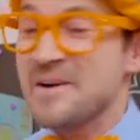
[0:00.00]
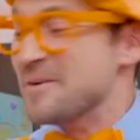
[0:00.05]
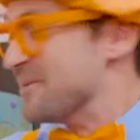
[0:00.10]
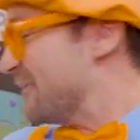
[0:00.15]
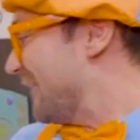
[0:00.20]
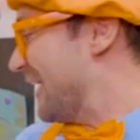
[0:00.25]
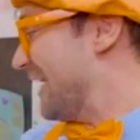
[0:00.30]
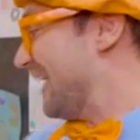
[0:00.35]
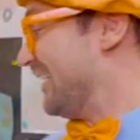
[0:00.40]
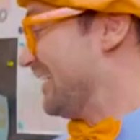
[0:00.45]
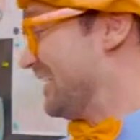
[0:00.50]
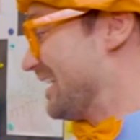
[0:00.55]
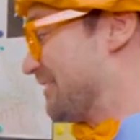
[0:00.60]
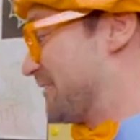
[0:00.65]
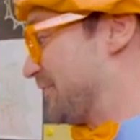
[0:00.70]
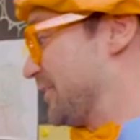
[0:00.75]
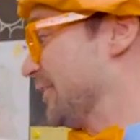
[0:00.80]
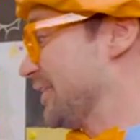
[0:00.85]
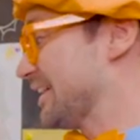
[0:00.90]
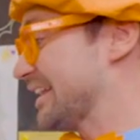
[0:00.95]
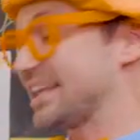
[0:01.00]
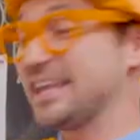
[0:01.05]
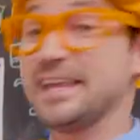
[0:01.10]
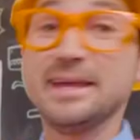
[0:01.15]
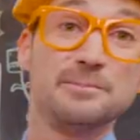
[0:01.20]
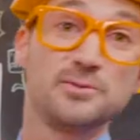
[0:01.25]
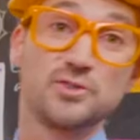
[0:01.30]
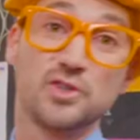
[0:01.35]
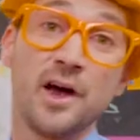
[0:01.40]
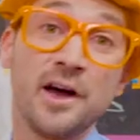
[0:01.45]
Well, if you want to
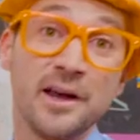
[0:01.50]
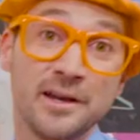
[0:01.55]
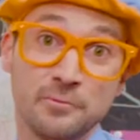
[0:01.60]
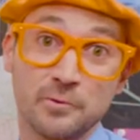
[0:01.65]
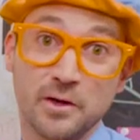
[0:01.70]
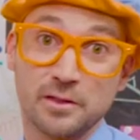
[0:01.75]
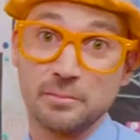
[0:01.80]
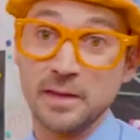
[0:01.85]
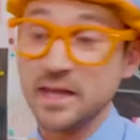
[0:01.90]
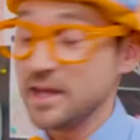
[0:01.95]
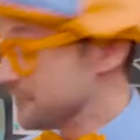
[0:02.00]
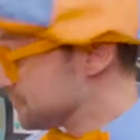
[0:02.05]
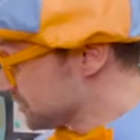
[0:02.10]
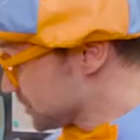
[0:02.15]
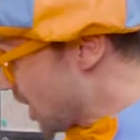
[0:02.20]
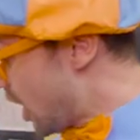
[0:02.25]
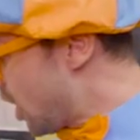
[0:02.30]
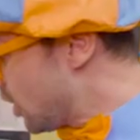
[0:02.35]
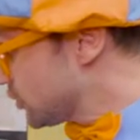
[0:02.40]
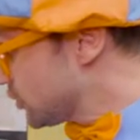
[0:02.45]
keep drawing with me, all